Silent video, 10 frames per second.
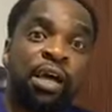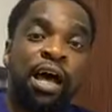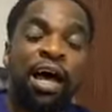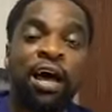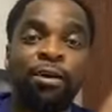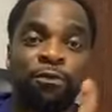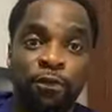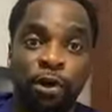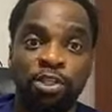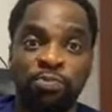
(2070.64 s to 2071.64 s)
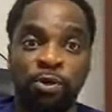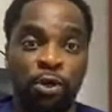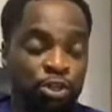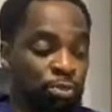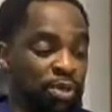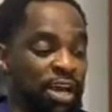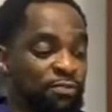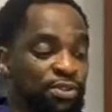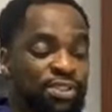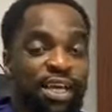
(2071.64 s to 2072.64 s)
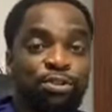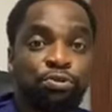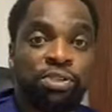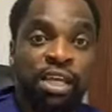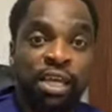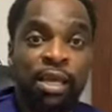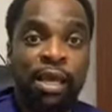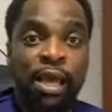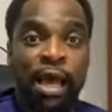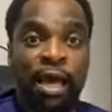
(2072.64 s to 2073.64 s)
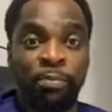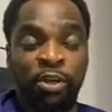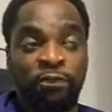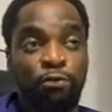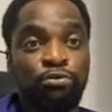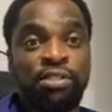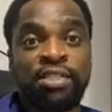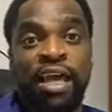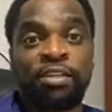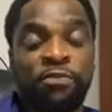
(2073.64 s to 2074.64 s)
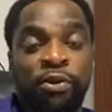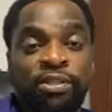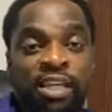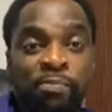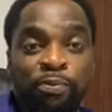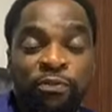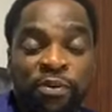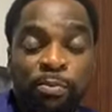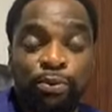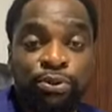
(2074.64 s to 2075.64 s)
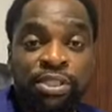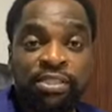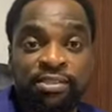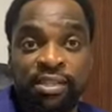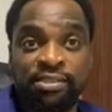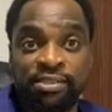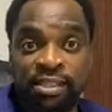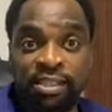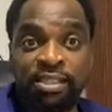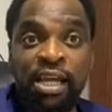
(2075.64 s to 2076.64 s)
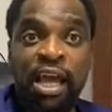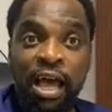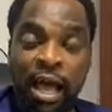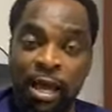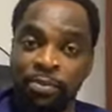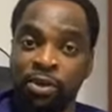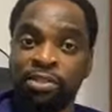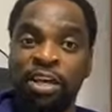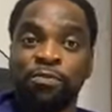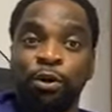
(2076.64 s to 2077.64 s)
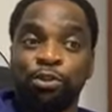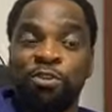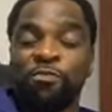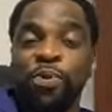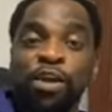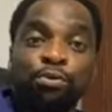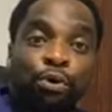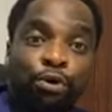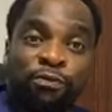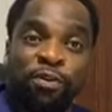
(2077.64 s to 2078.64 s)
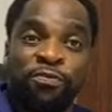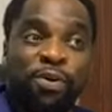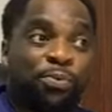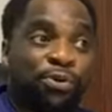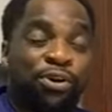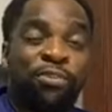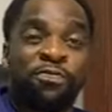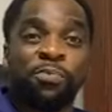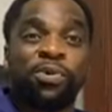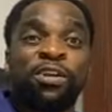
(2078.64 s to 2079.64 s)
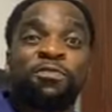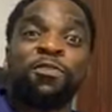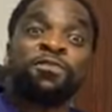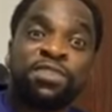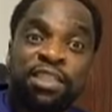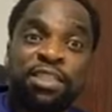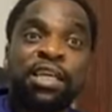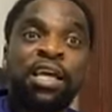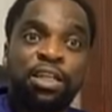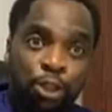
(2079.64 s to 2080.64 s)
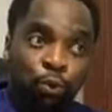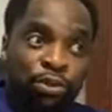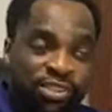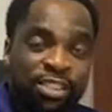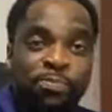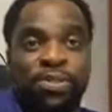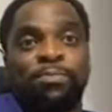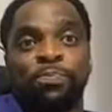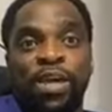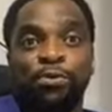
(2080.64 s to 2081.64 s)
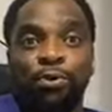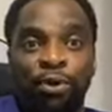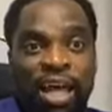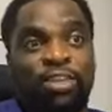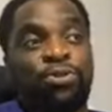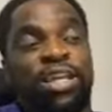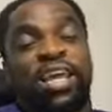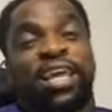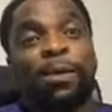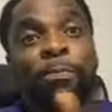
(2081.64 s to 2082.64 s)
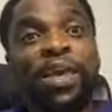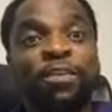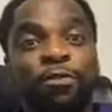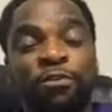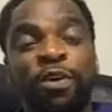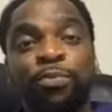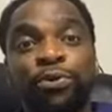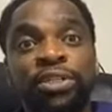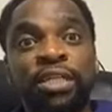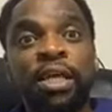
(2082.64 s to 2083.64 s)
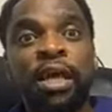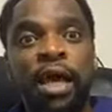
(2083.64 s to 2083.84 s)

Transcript: funds, because you may have resigned today, but if you resign, for example, February 16, and because I've cut off payroll for February on February 15, you will still be in payroll and you then get paid for February.